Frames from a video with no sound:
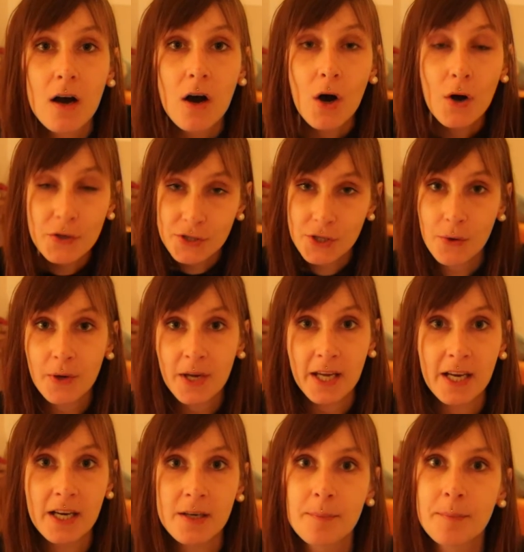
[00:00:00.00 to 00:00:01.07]
Also
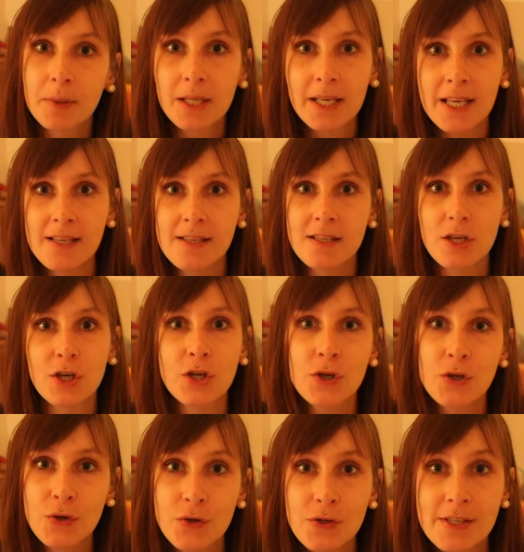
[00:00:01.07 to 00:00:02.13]
here, please
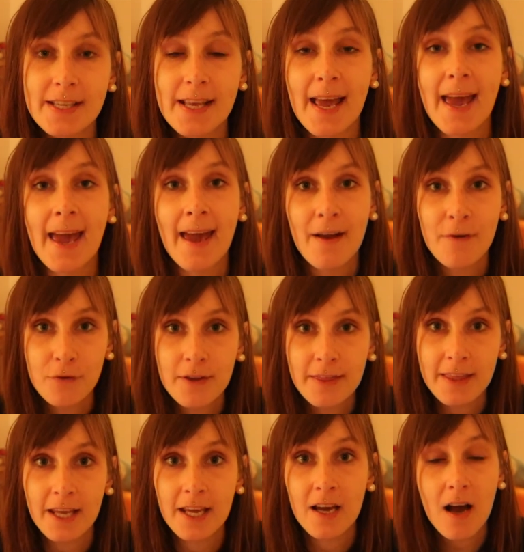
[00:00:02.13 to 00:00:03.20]
use
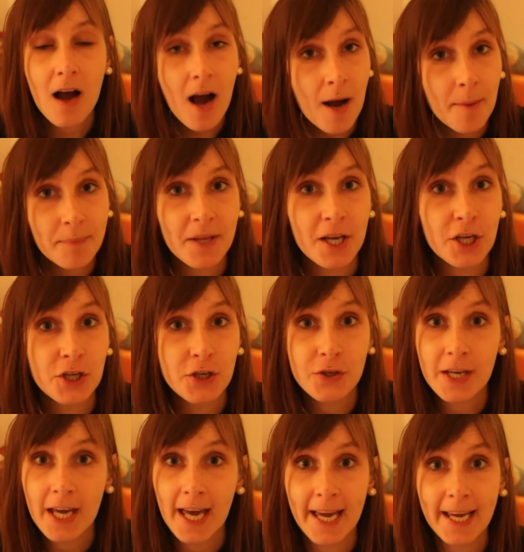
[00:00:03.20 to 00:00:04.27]
everything up that you
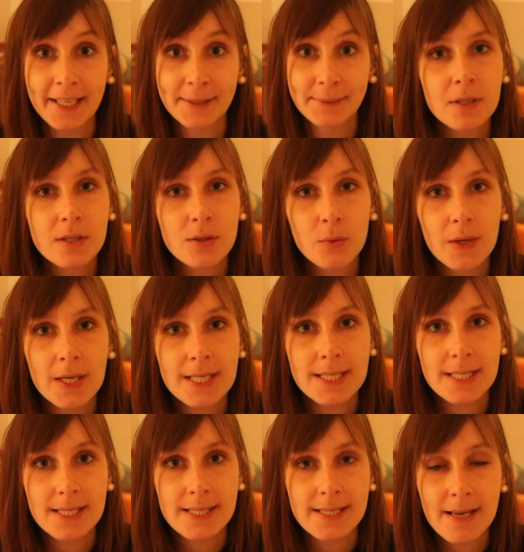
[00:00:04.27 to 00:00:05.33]
can.
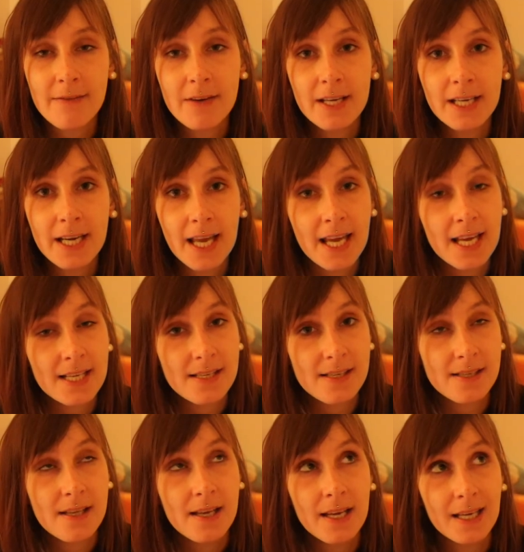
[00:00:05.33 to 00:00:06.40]
27 is
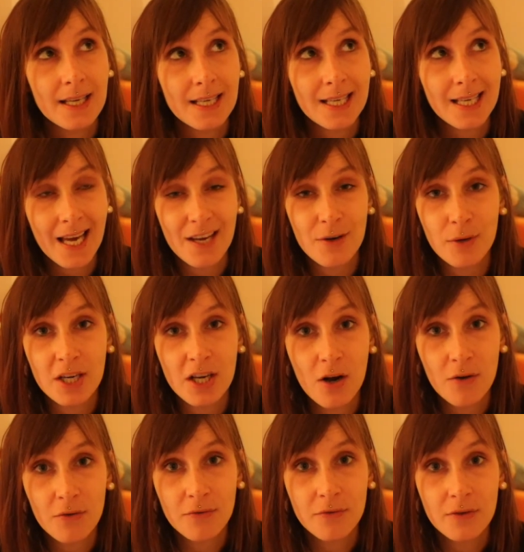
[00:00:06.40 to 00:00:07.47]
get rid
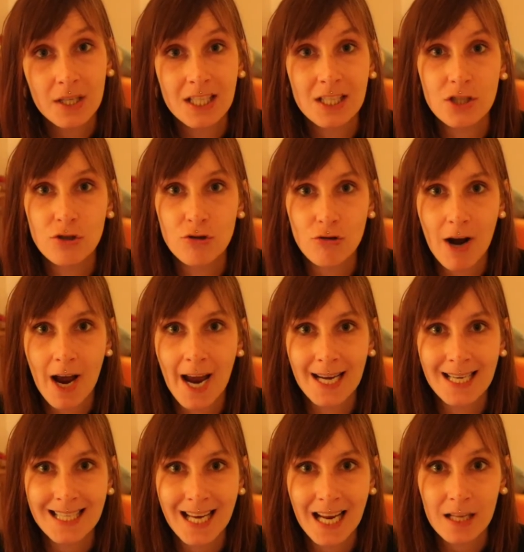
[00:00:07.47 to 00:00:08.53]
of
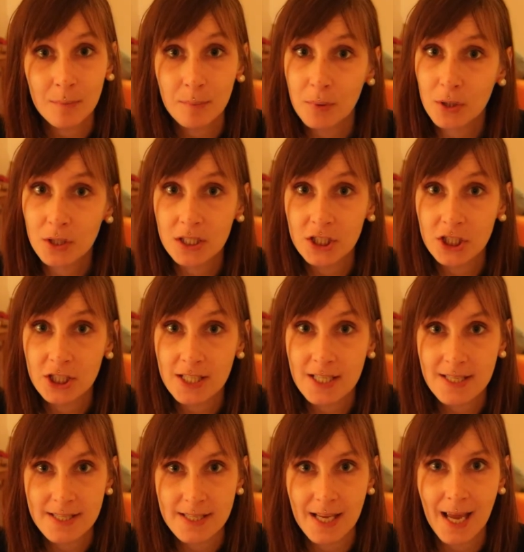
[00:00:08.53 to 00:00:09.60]
dry nail
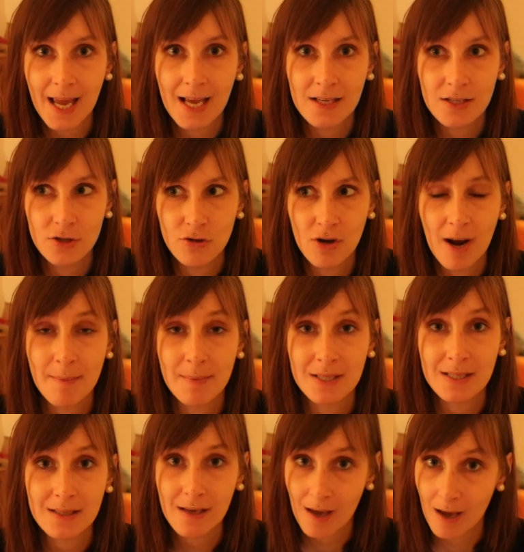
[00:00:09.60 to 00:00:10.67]
polishes and dry
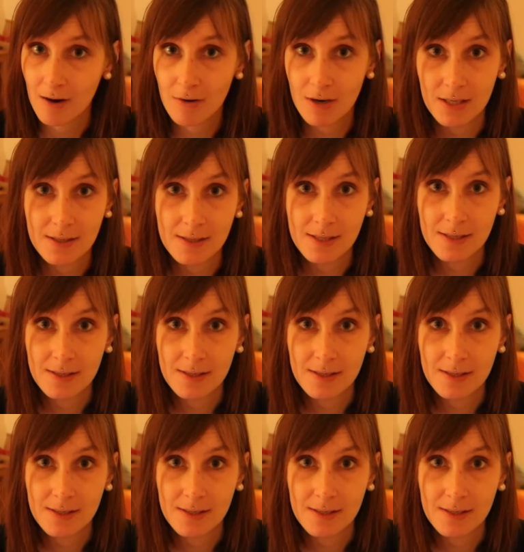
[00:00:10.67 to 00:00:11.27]
mascaras.